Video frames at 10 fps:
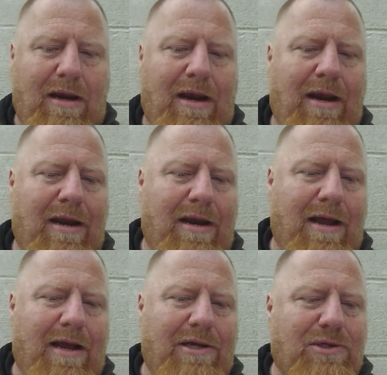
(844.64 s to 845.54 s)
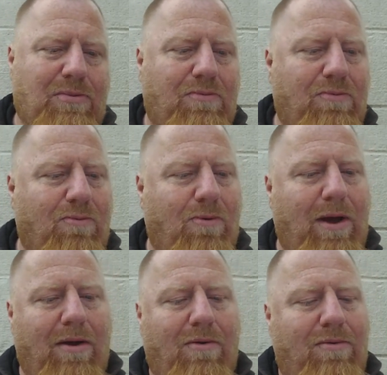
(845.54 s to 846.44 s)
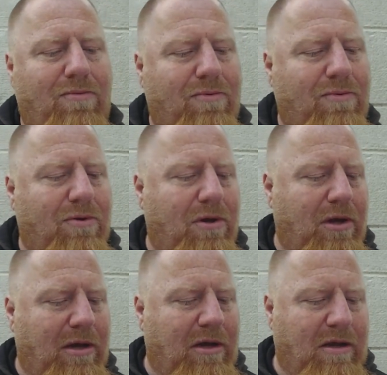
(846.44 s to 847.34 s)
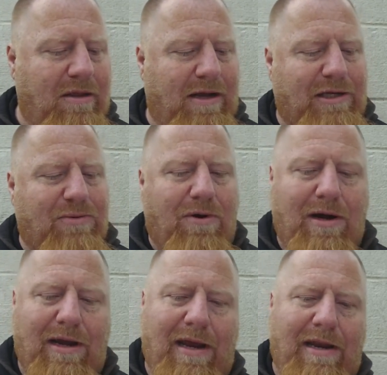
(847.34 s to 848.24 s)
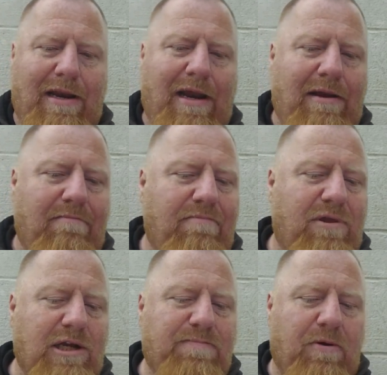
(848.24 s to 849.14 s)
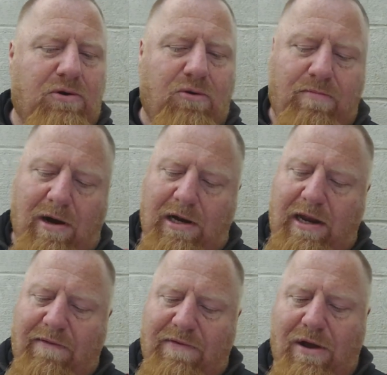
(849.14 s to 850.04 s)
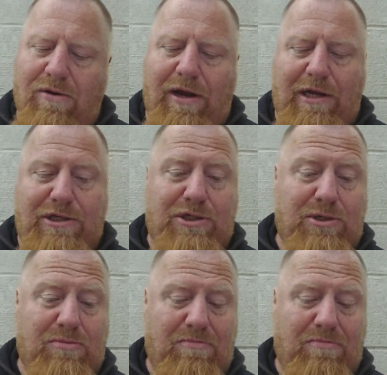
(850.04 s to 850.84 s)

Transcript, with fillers: in it as well. That's why it it this book remind, even though it's